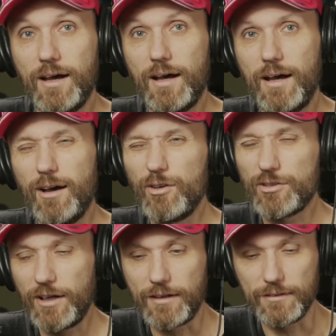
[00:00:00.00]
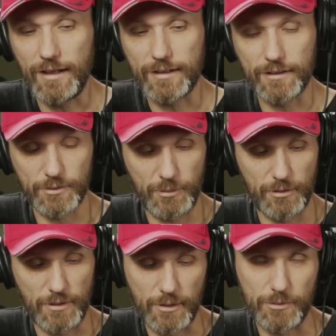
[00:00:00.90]
Uh, also, I didn't like it because my
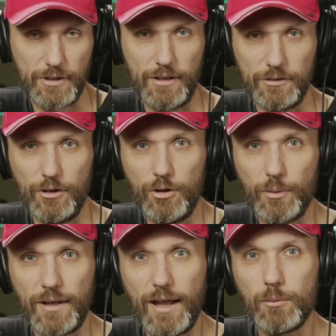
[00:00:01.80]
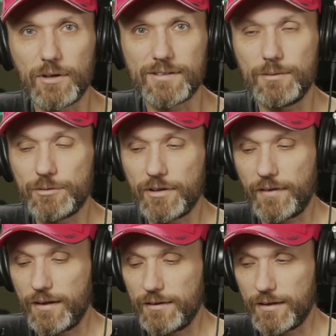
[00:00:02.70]
rack was kind of low, and I wanted something
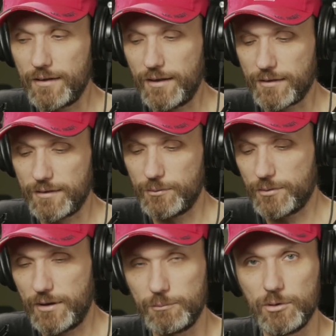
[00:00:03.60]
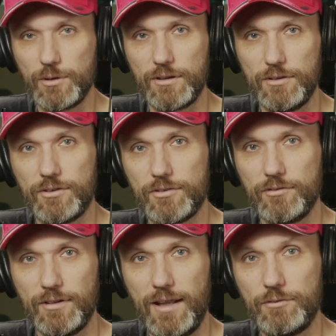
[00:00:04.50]
that, like a lot of times when I'm doing this
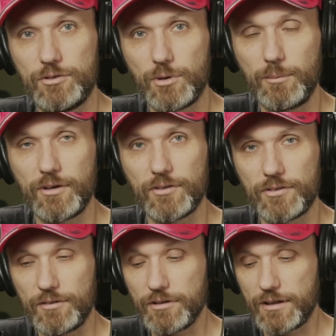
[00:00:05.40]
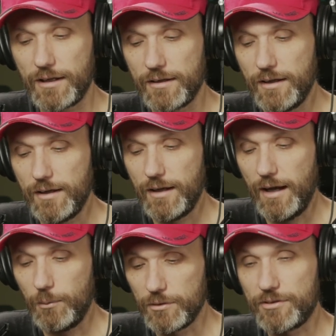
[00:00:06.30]
live streaming and stuff like that,
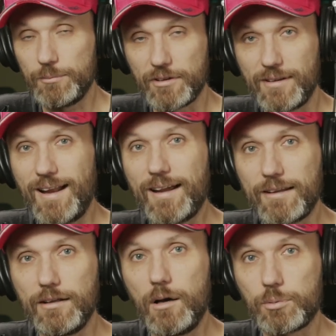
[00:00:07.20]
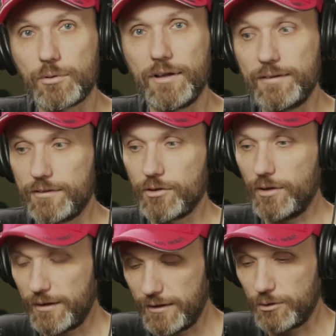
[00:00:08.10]
I want something that I can operate, and so
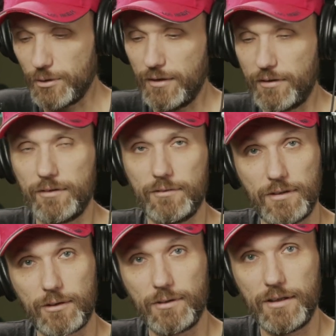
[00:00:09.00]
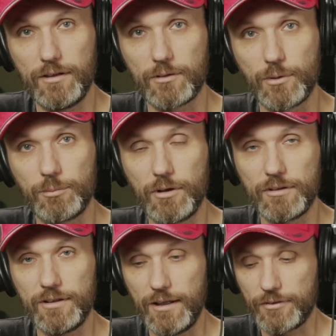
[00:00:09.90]
I needed to have it like right here with me on
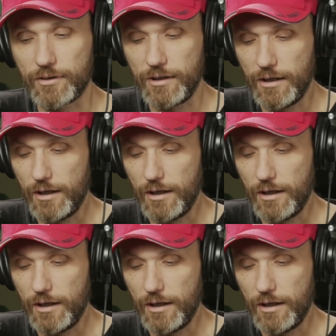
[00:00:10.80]
the desk.